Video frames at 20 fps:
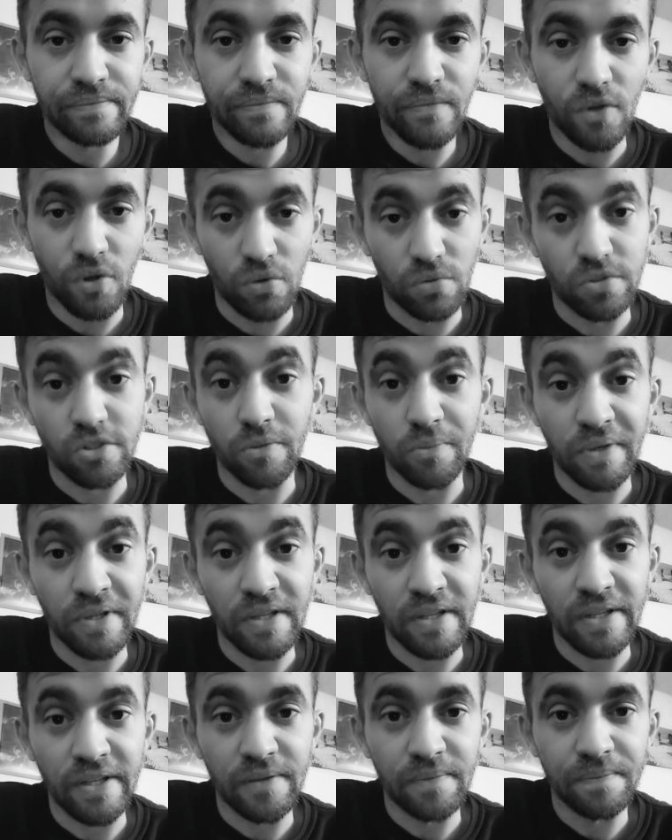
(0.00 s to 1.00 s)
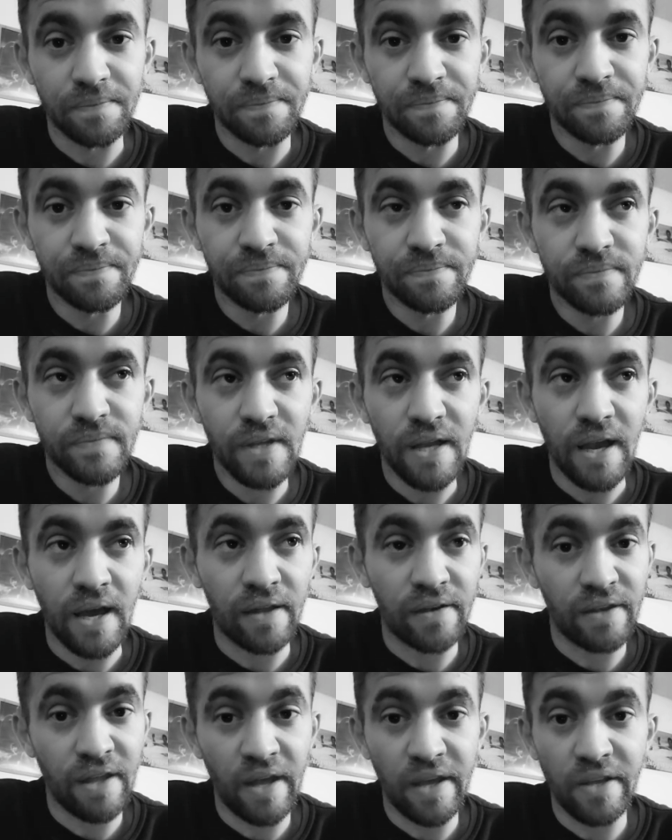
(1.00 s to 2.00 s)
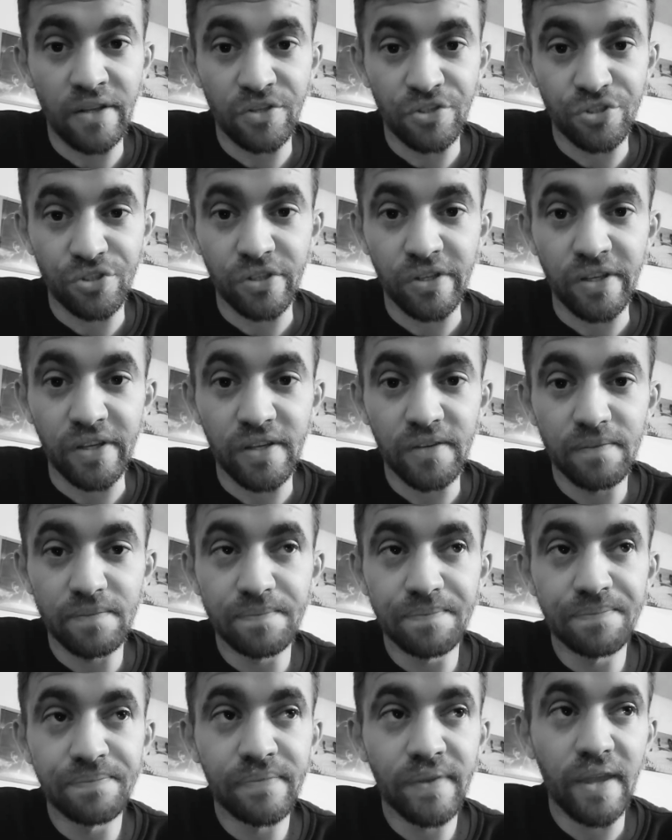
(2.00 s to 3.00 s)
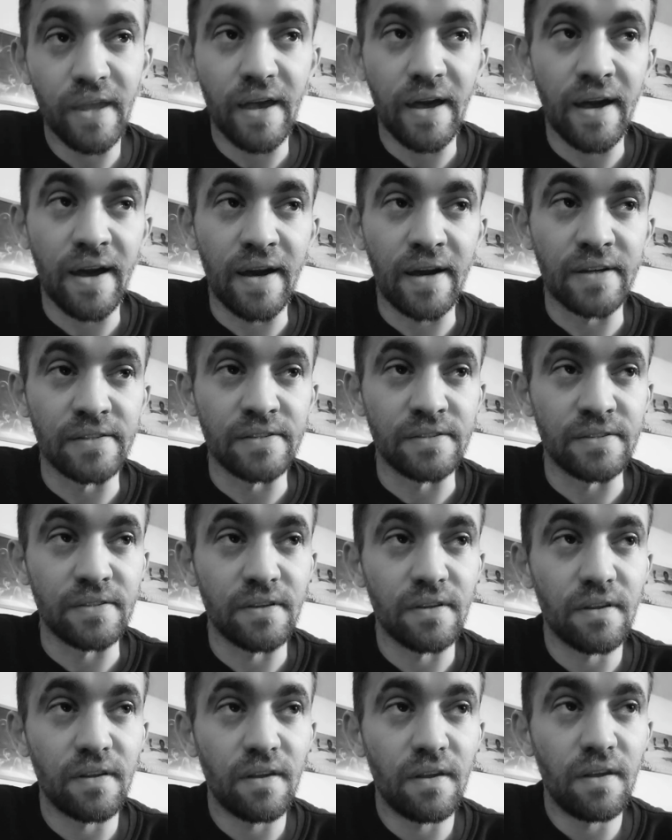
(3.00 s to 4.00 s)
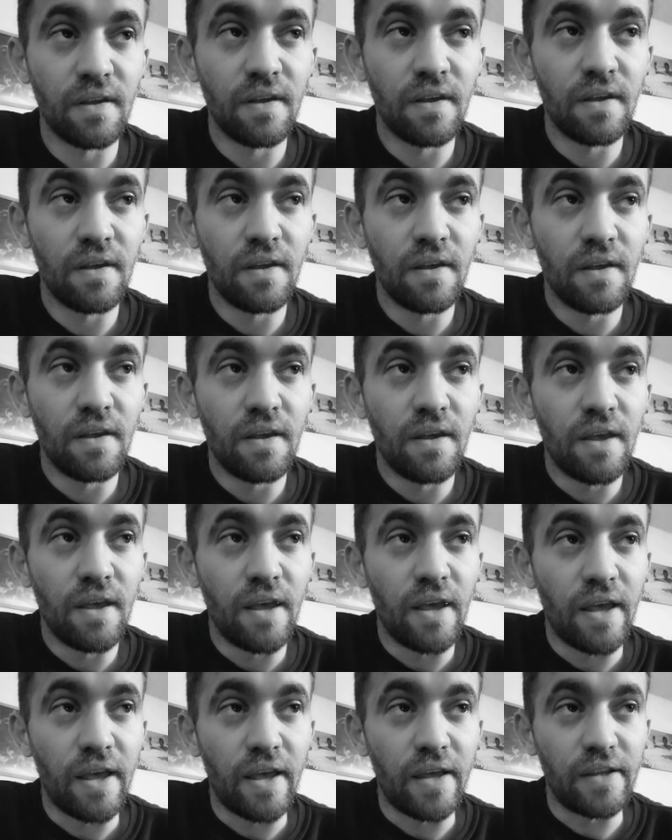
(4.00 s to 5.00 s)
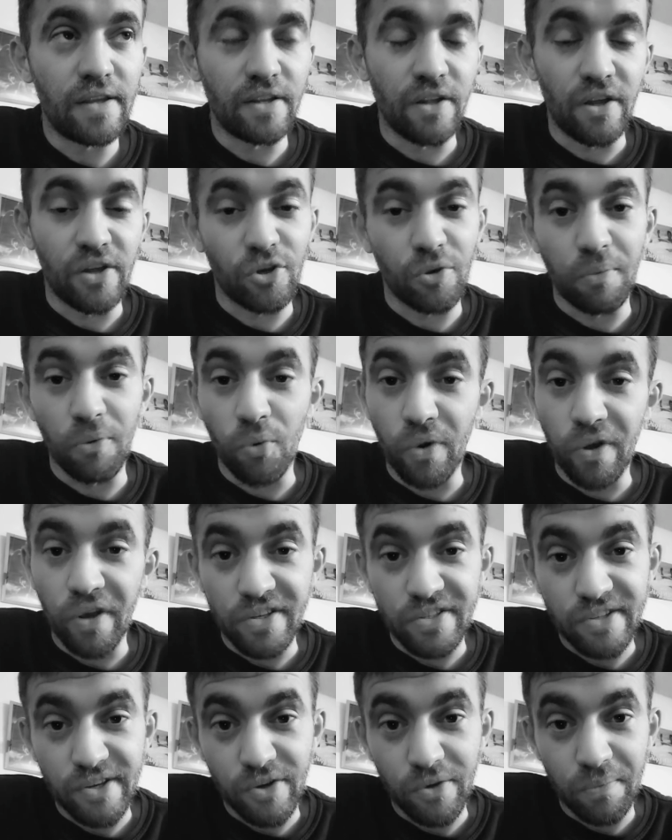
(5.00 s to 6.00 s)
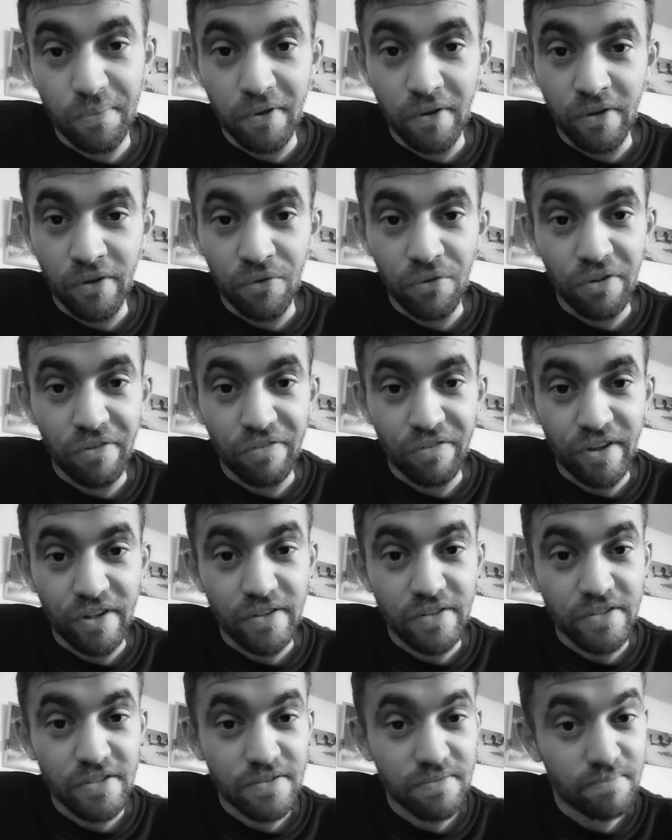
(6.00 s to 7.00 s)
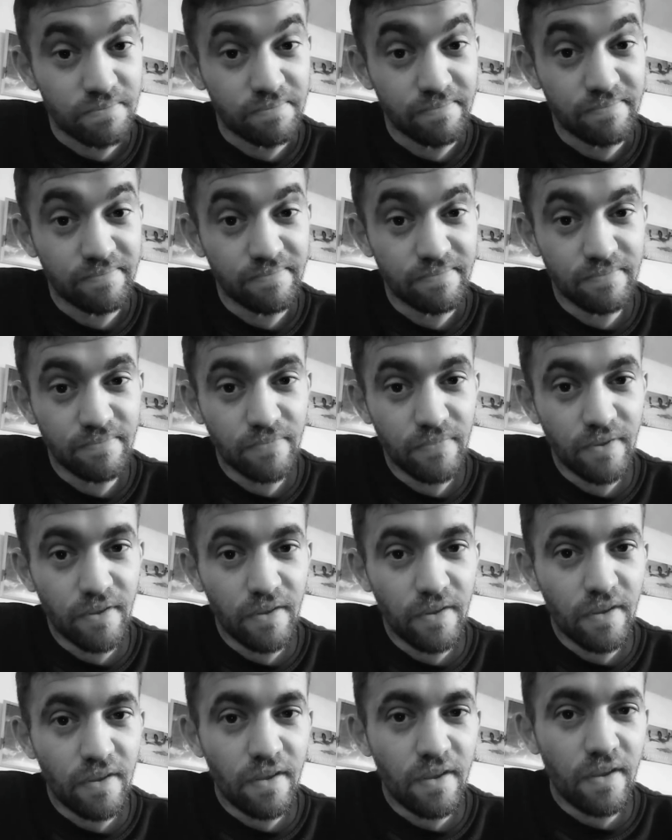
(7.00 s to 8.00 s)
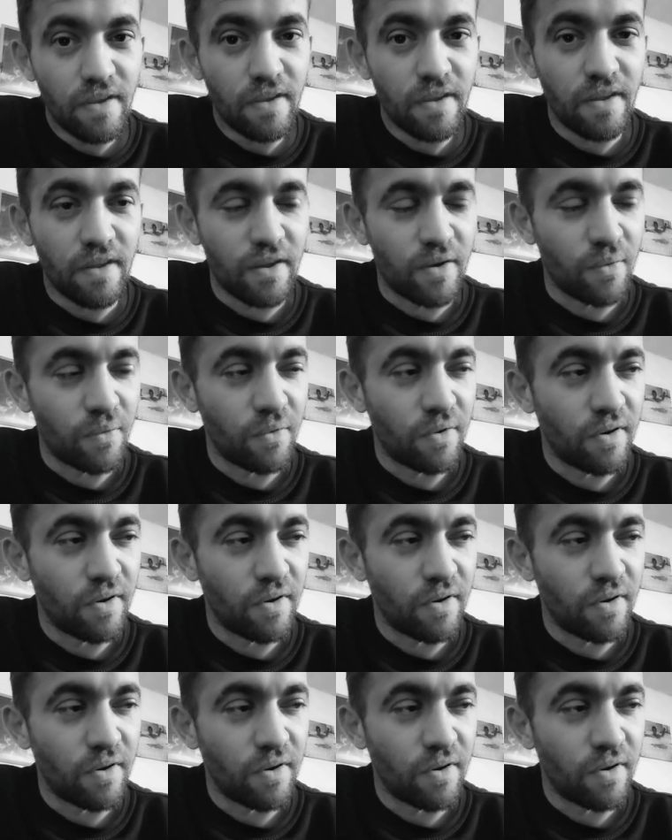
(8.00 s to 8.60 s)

ultimately, and I enjoy it. And yeah, it could be worse. I could be on OnlyFans, you know.